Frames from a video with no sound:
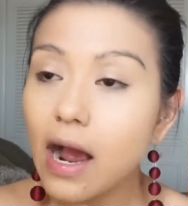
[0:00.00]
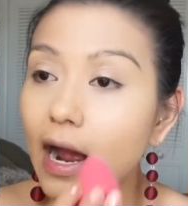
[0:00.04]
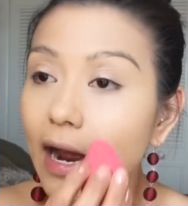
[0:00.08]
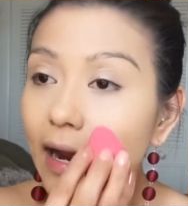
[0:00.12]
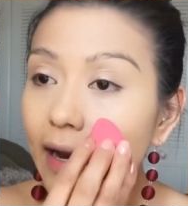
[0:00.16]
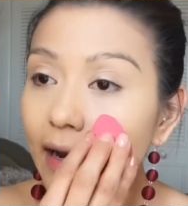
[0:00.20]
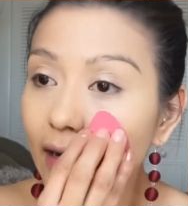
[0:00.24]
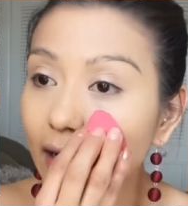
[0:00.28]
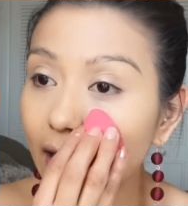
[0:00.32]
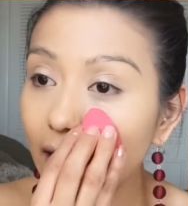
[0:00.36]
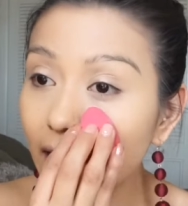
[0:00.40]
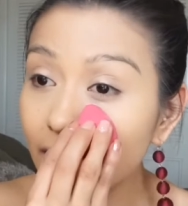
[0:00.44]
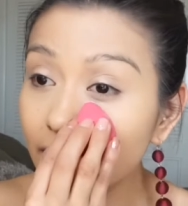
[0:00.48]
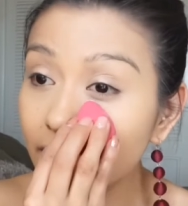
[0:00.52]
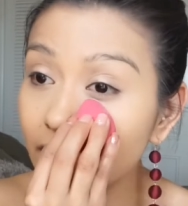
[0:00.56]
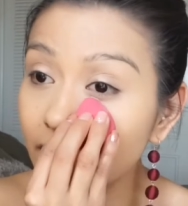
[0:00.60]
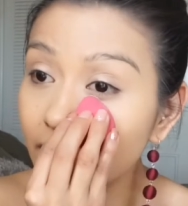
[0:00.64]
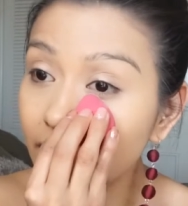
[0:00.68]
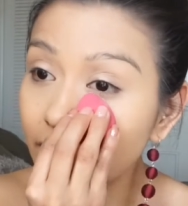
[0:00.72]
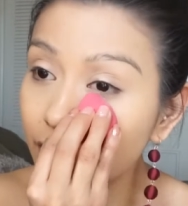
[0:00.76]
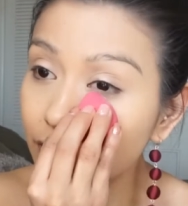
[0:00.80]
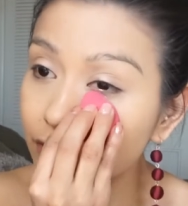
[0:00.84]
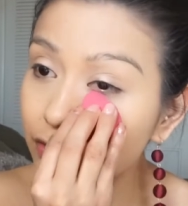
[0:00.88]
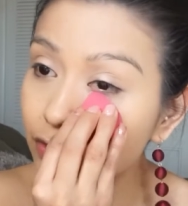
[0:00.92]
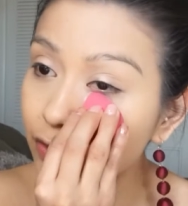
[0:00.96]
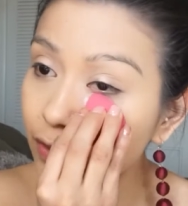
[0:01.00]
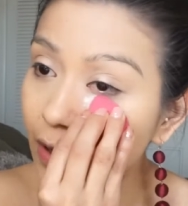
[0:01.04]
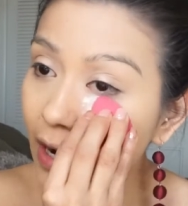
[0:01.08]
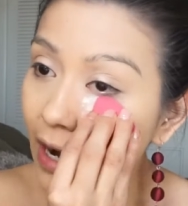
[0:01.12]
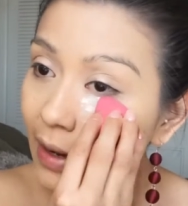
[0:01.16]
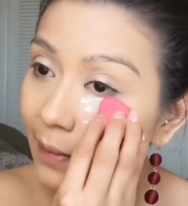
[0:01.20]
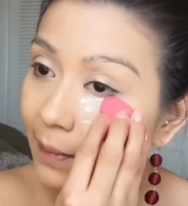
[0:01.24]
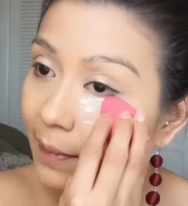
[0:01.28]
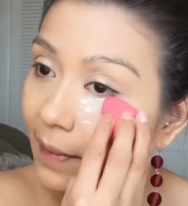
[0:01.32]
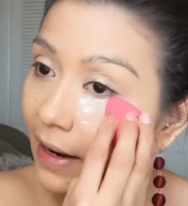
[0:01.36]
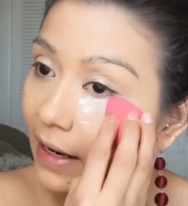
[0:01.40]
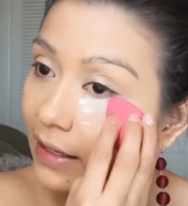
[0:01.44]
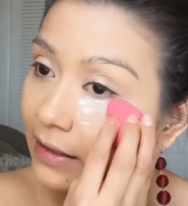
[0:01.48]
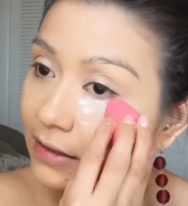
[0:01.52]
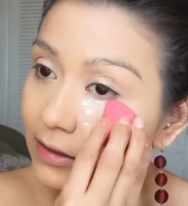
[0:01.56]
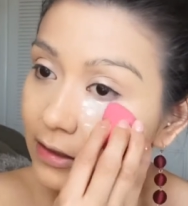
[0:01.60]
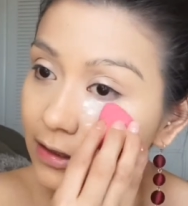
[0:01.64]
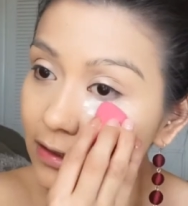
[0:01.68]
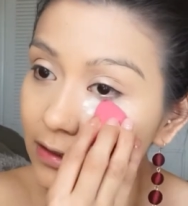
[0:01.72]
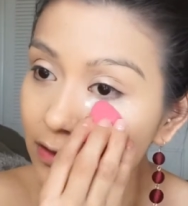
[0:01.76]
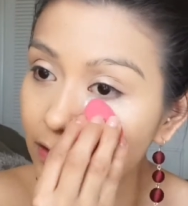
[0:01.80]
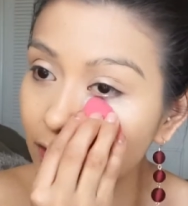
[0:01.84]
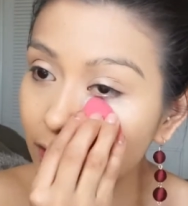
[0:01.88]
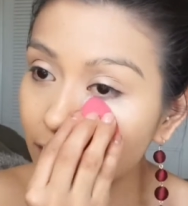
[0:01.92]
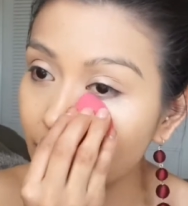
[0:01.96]
I have little dry
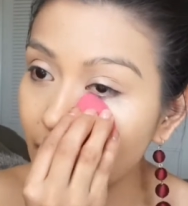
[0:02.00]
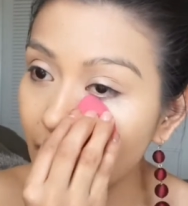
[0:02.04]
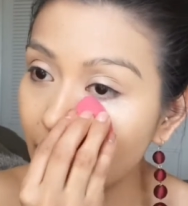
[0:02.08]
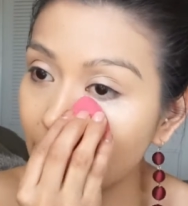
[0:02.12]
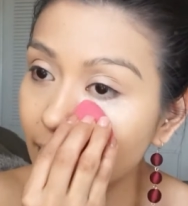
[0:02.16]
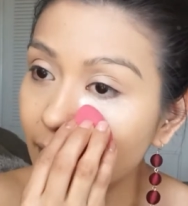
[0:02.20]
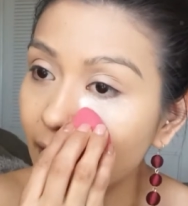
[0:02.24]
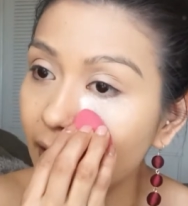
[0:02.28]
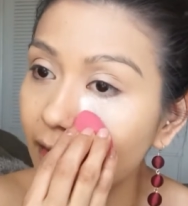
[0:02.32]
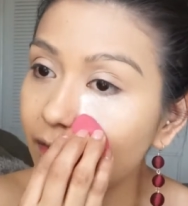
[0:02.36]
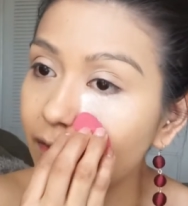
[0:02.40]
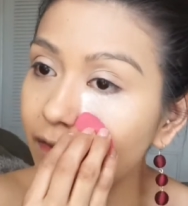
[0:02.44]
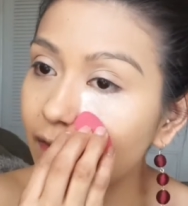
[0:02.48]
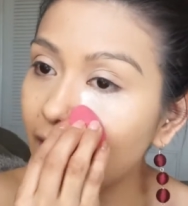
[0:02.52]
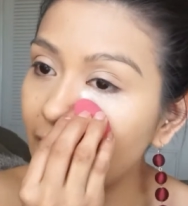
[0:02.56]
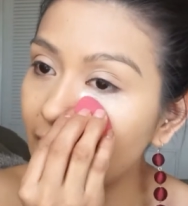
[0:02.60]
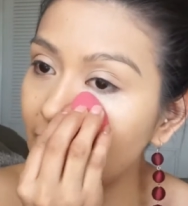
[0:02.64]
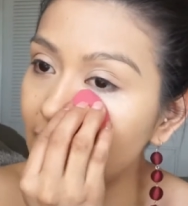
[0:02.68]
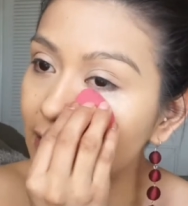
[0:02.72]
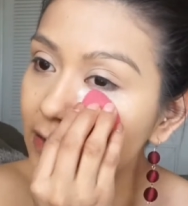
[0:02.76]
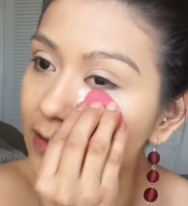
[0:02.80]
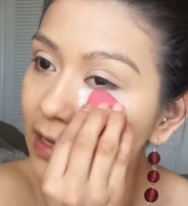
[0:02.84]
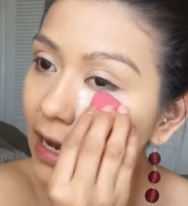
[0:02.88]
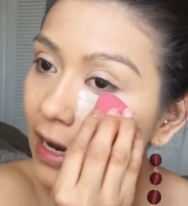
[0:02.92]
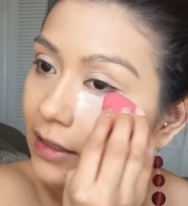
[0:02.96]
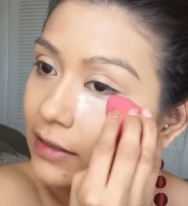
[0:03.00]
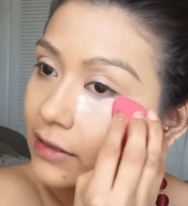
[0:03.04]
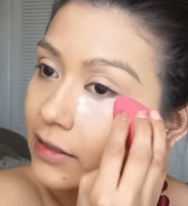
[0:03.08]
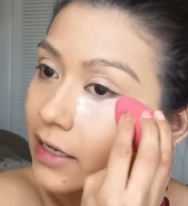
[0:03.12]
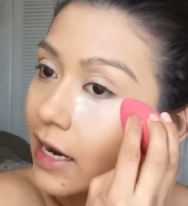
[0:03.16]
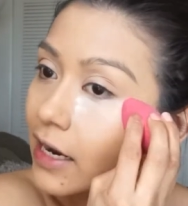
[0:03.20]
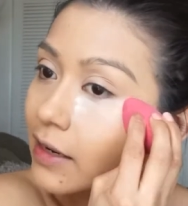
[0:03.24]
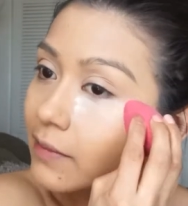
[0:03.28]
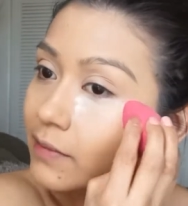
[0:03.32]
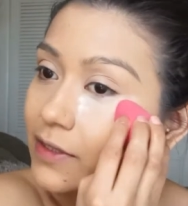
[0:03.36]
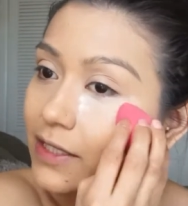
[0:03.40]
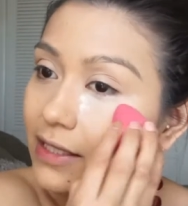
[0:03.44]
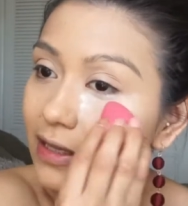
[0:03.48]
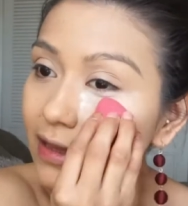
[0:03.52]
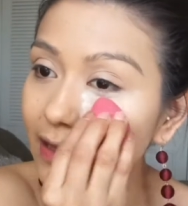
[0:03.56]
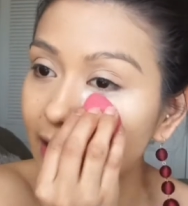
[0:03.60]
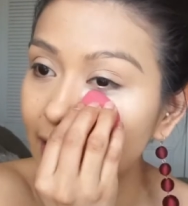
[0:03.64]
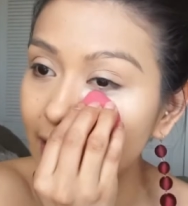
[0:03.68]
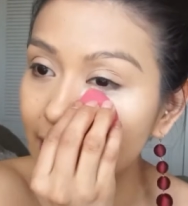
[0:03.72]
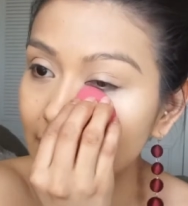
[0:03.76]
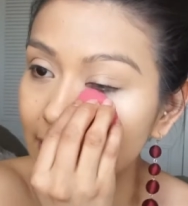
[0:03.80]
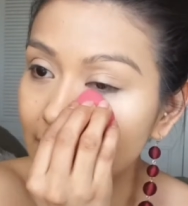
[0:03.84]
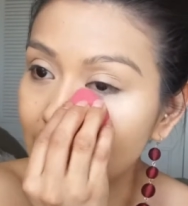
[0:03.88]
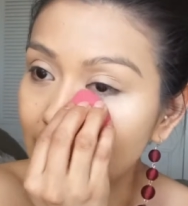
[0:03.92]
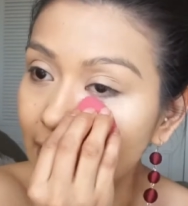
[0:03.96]
patches around my face at times.
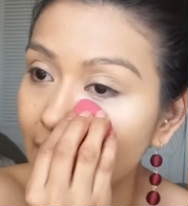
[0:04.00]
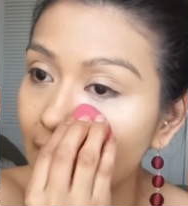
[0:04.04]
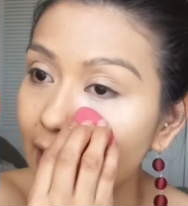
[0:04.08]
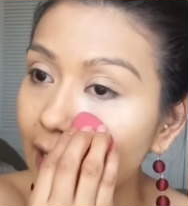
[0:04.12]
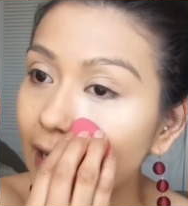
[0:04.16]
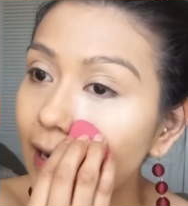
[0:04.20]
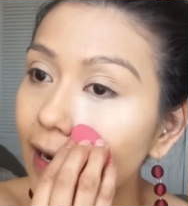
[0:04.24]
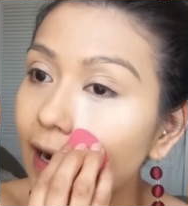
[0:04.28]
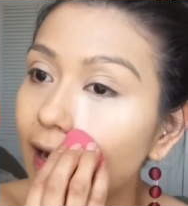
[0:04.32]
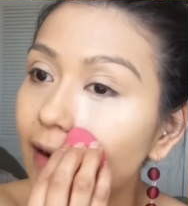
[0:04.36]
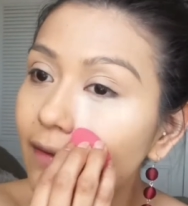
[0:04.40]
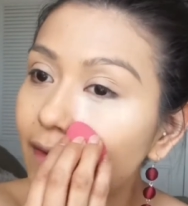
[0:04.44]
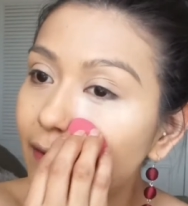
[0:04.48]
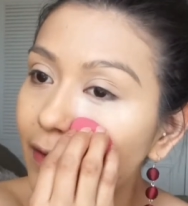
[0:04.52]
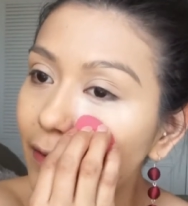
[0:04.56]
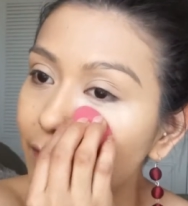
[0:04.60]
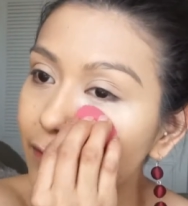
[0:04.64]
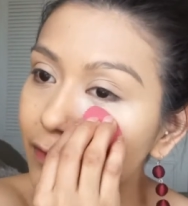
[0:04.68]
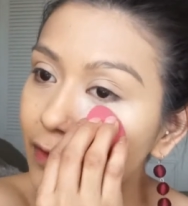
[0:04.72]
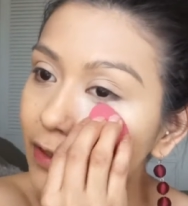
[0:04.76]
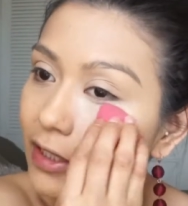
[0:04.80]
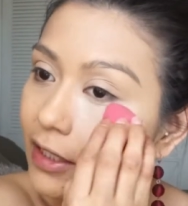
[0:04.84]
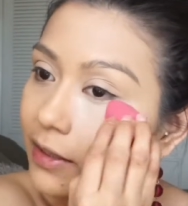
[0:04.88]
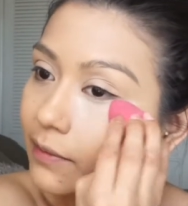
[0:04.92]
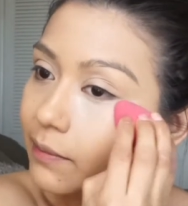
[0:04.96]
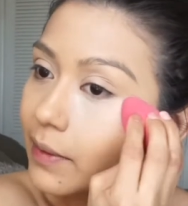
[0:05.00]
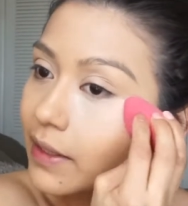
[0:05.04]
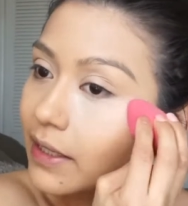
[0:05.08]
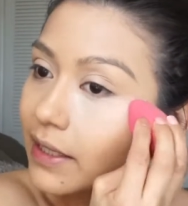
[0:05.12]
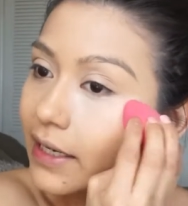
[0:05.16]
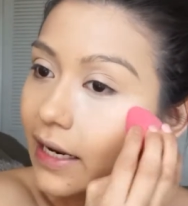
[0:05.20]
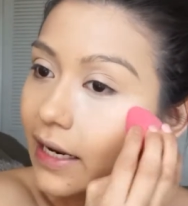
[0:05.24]
Lately, I haven't really been